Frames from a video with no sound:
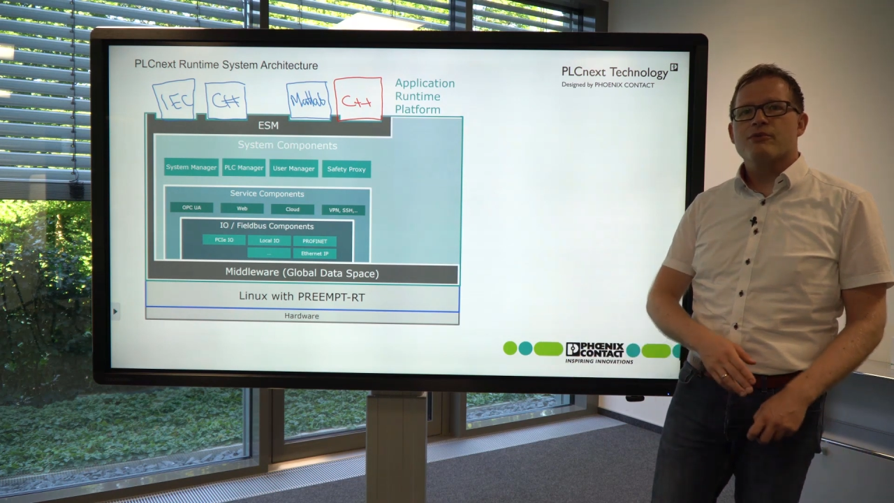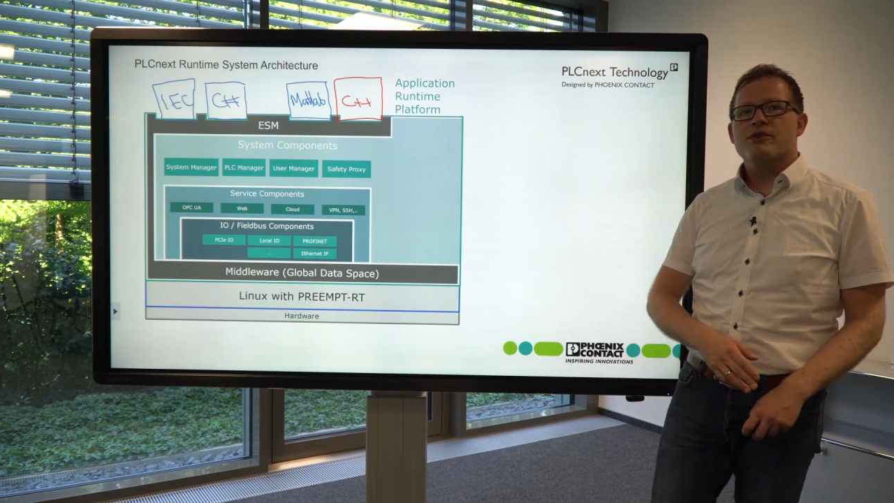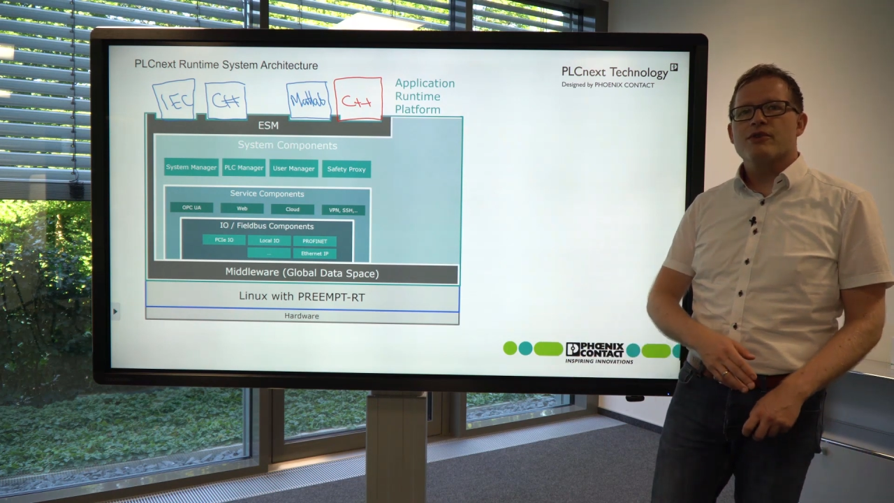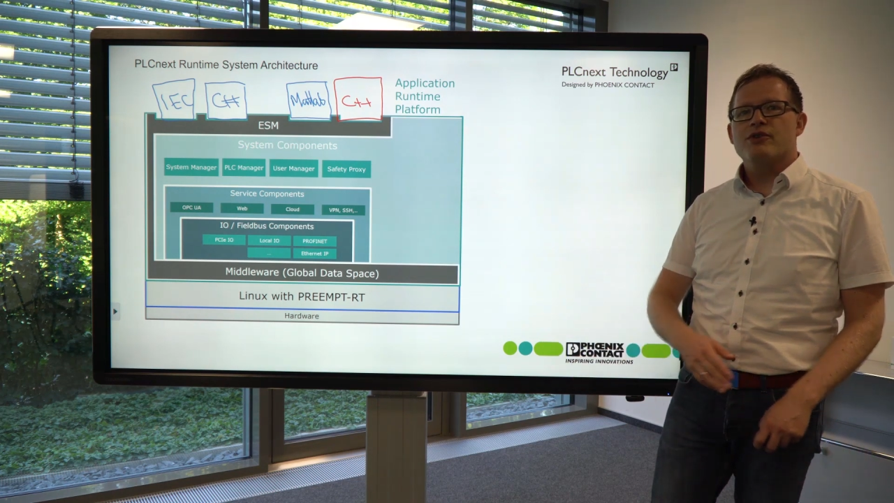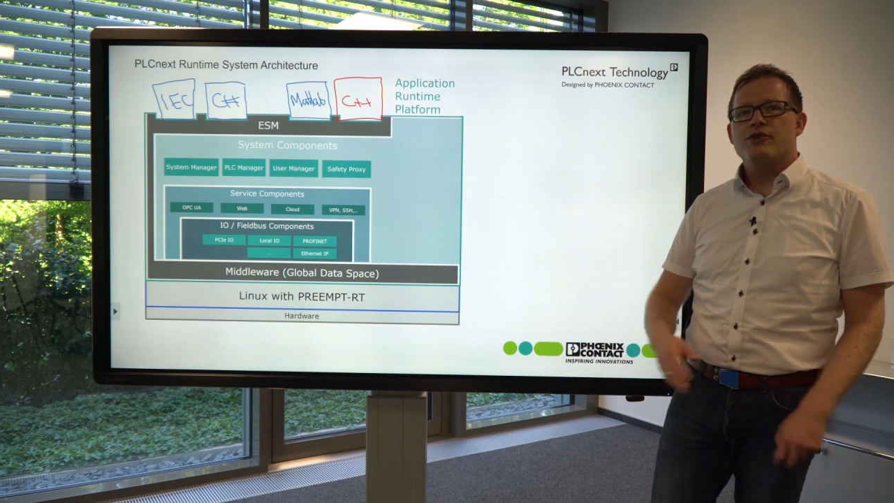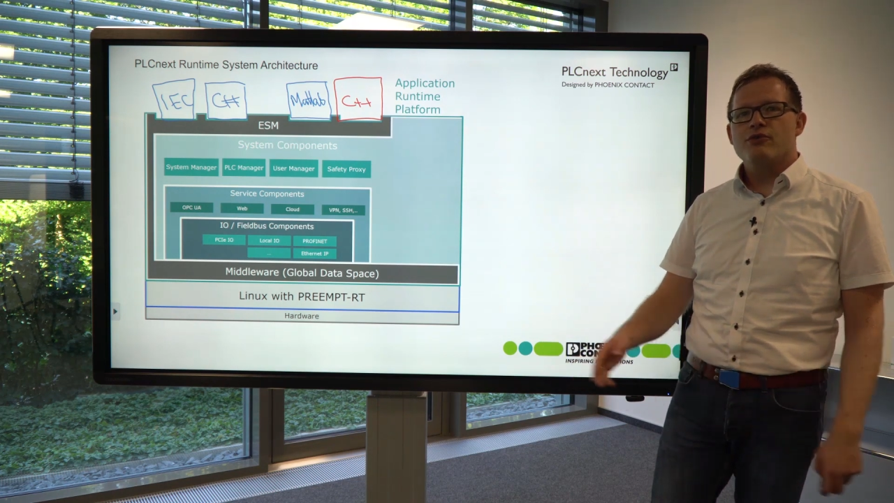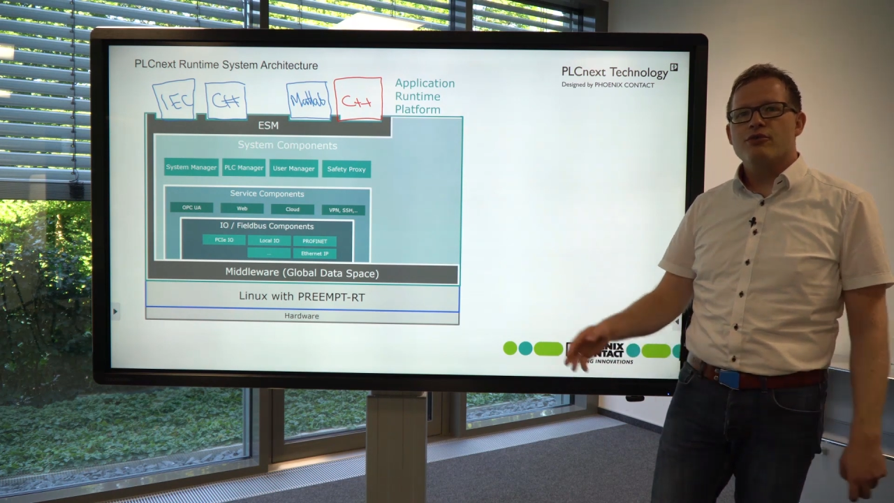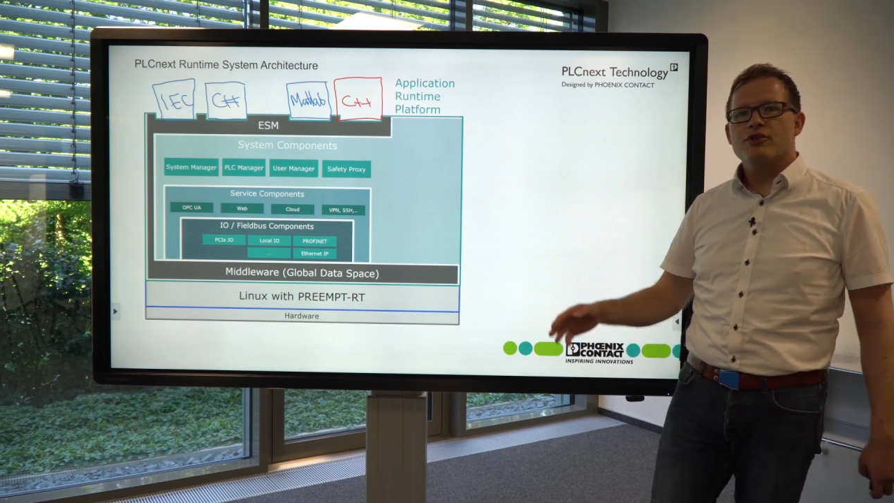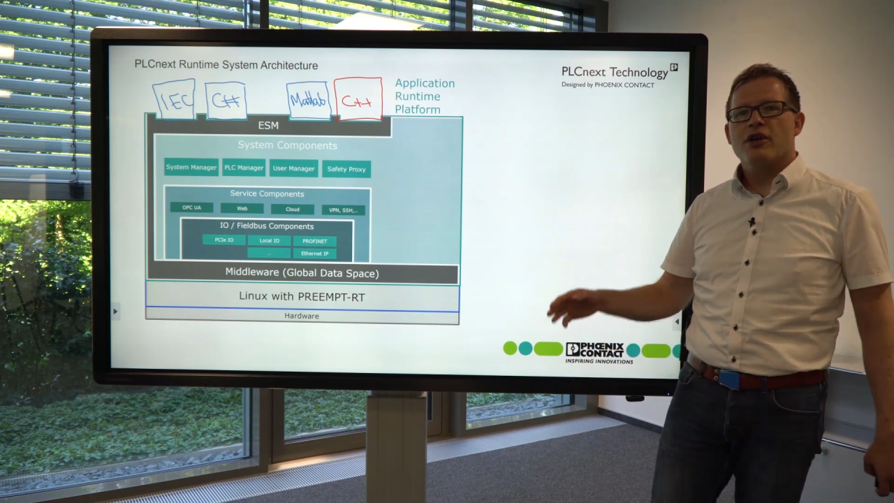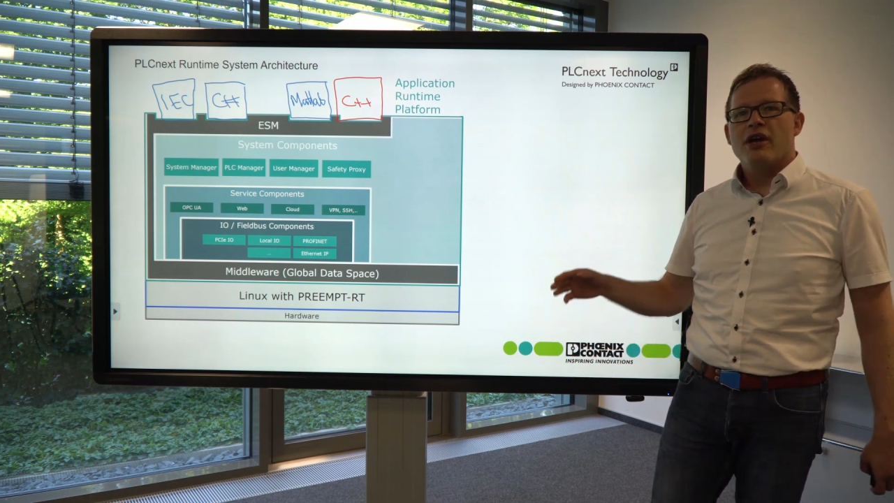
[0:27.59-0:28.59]
with a
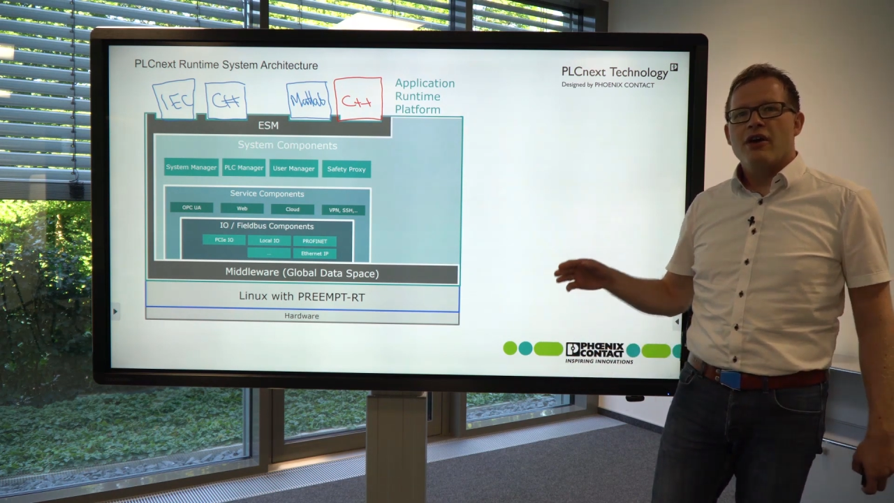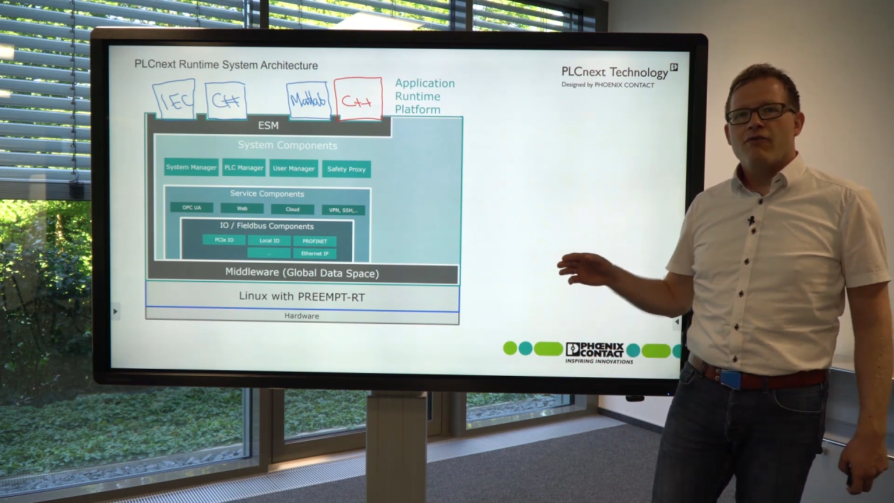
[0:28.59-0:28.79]
huge